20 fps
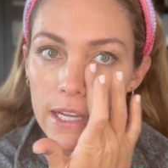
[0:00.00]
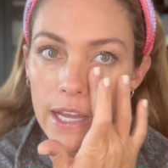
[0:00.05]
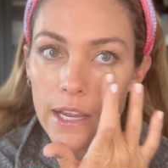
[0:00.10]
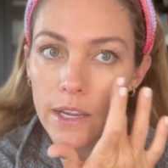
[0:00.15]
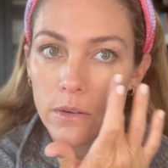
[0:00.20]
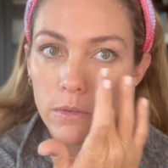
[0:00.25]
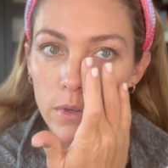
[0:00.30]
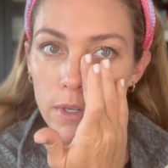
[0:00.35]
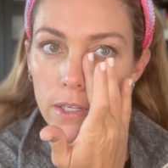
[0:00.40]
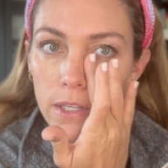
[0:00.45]

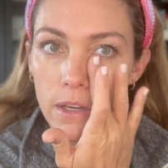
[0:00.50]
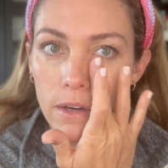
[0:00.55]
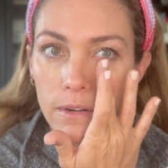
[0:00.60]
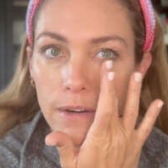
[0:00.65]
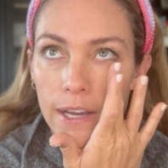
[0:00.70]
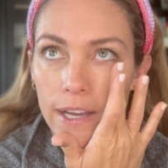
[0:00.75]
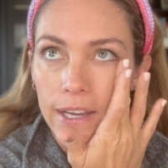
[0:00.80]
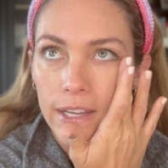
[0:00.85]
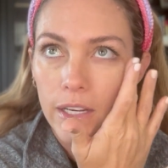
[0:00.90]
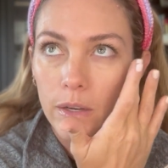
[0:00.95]
I would go
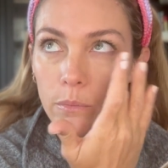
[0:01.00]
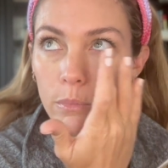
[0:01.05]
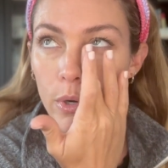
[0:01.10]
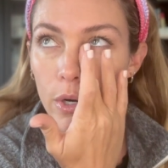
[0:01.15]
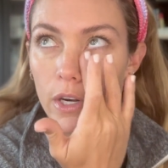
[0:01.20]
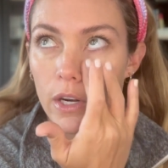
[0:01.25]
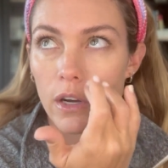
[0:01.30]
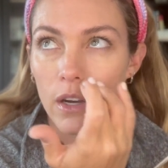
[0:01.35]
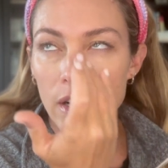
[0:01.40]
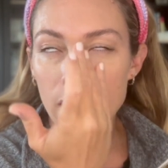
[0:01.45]
ahead and
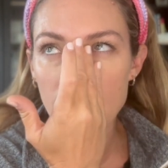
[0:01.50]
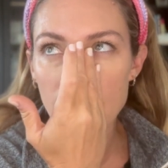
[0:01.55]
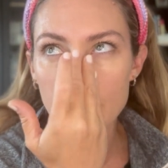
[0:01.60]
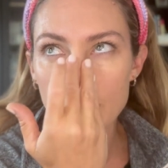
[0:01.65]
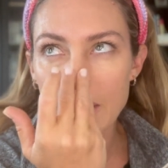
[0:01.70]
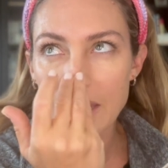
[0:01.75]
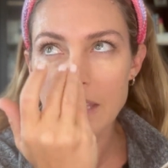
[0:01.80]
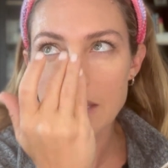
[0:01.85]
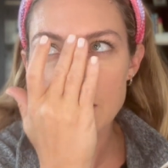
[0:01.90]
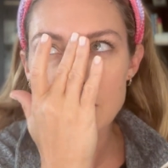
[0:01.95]
put on
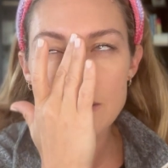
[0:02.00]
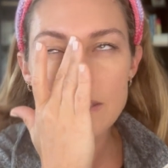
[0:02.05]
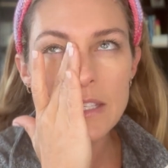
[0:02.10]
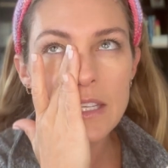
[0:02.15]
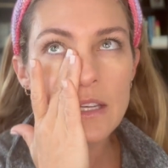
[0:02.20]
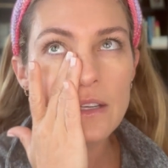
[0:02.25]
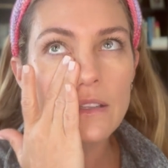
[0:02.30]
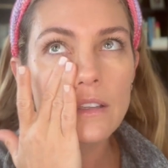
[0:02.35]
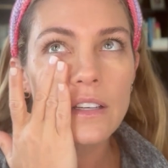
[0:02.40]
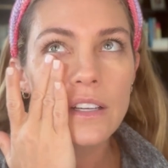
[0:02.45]
my
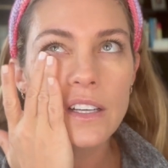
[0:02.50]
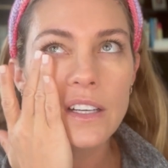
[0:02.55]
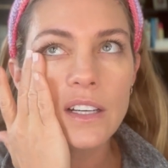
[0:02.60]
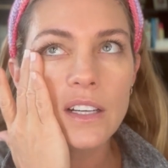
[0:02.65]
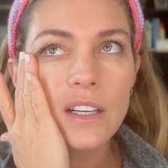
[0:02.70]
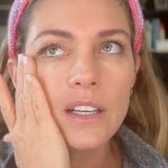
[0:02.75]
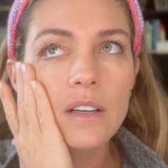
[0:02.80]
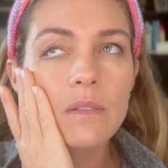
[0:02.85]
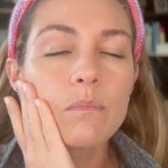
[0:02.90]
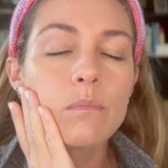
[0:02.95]
concealer,